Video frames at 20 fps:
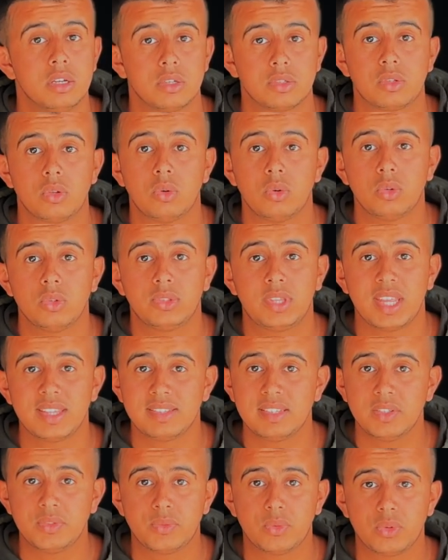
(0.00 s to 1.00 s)
So
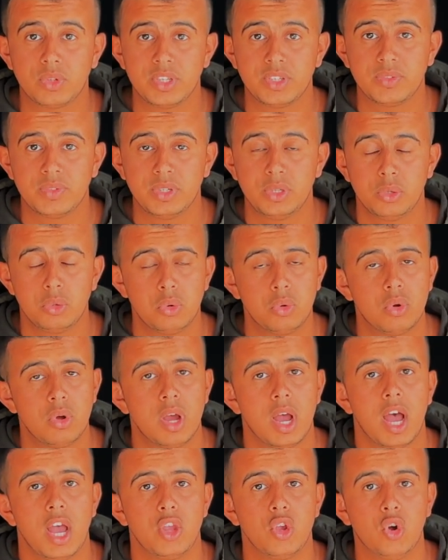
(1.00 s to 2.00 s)
that's it for this video.
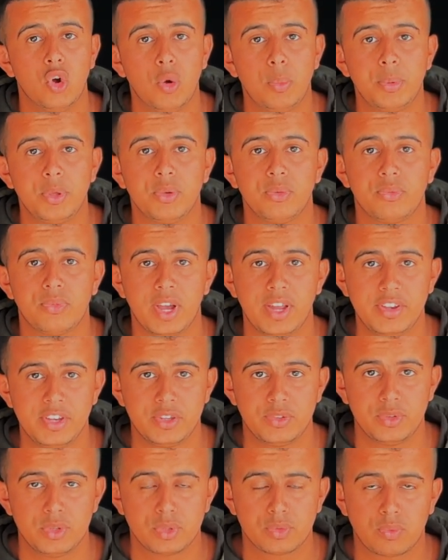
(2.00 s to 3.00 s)
I hope you find
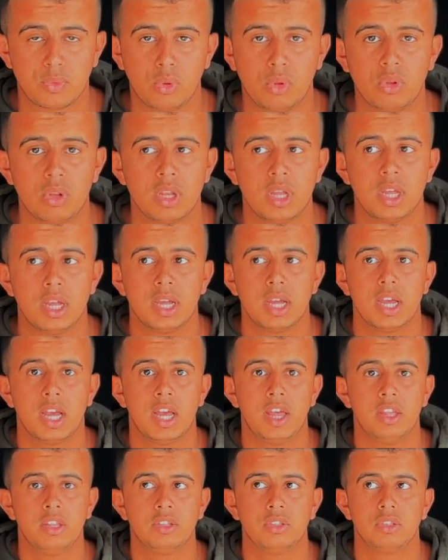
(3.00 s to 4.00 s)
it useful
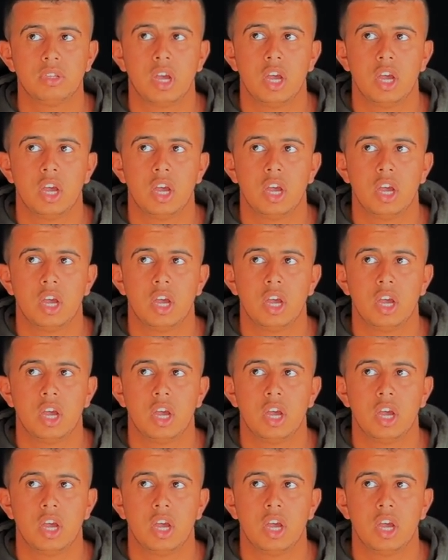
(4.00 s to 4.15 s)
and